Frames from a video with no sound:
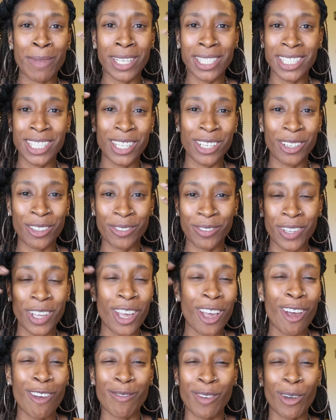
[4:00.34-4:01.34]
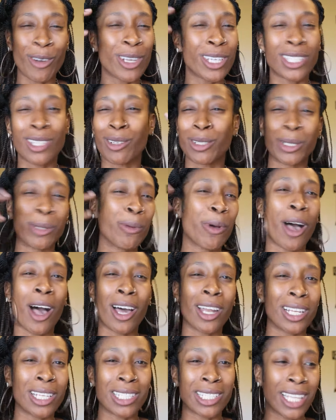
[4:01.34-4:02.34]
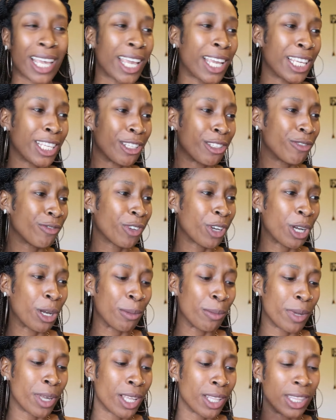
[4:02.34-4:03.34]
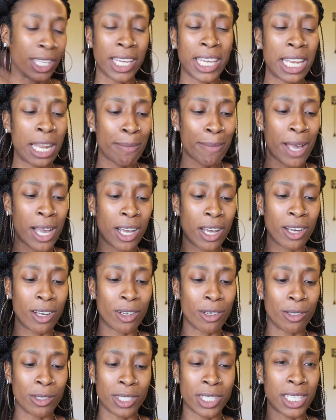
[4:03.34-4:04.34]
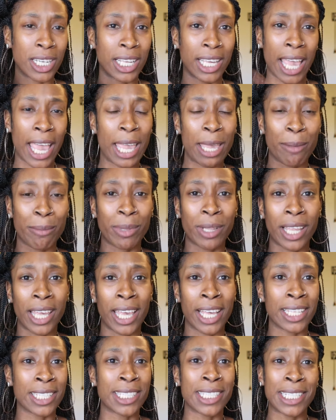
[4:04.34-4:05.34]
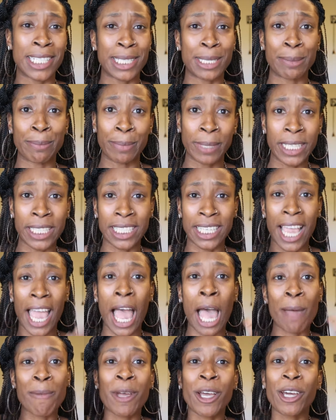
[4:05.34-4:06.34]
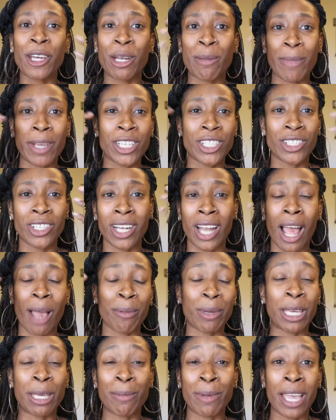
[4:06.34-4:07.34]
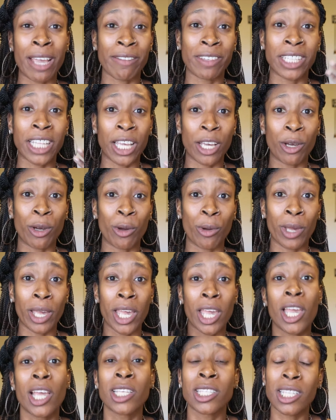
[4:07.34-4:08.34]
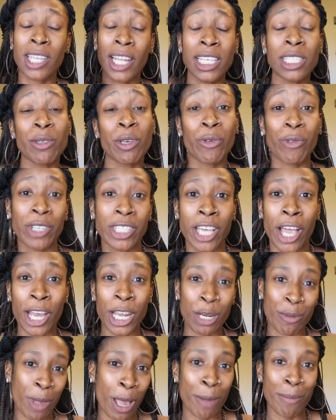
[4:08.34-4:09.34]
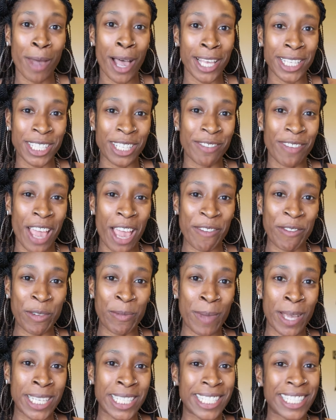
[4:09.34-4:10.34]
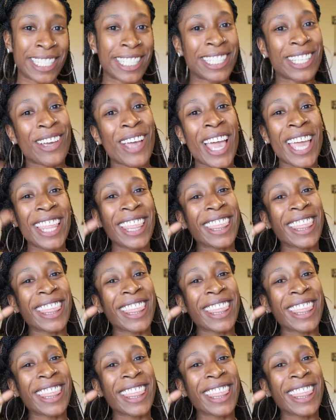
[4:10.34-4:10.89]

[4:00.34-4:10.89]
myself focused on doing all these things, from looking at my goal to the game plan to this budget? How am I gonna make sure that I'm keeping everything going? So next week we're talking about positive affirmations, okay?